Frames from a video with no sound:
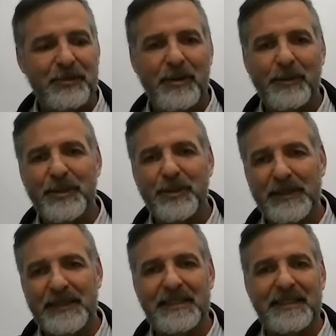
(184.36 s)
contribute to a
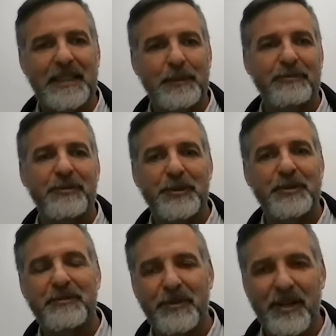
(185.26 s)
sustainable
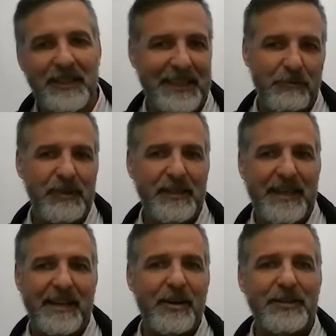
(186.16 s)
future for all. And I really
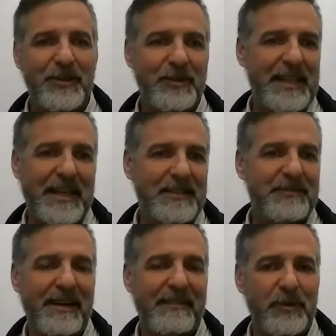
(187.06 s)
hang on to those last
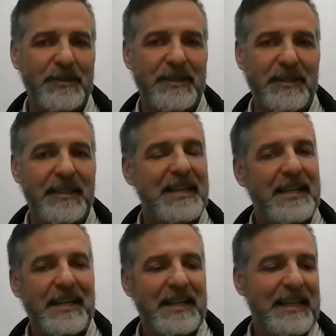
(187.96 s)
five words.
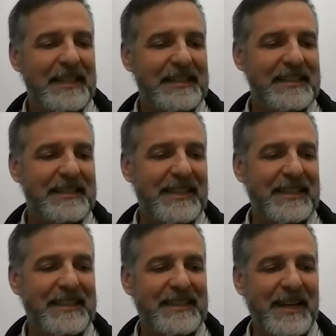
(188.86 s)

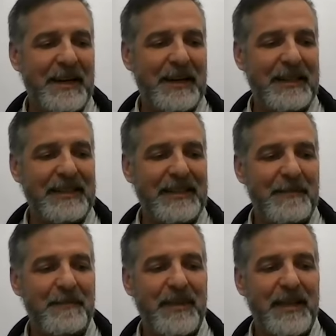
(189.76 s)
It's
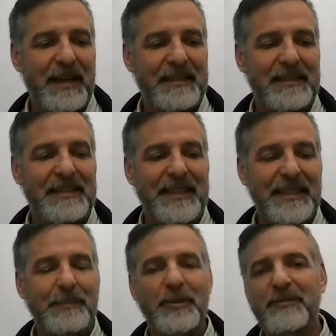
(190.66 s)
a
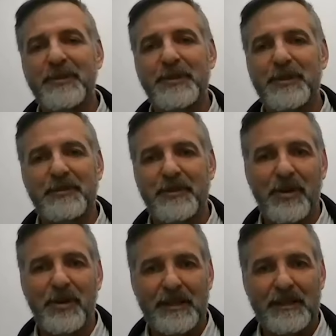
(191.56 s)
sustainable future for
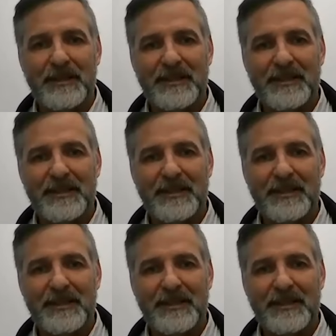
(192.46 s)
all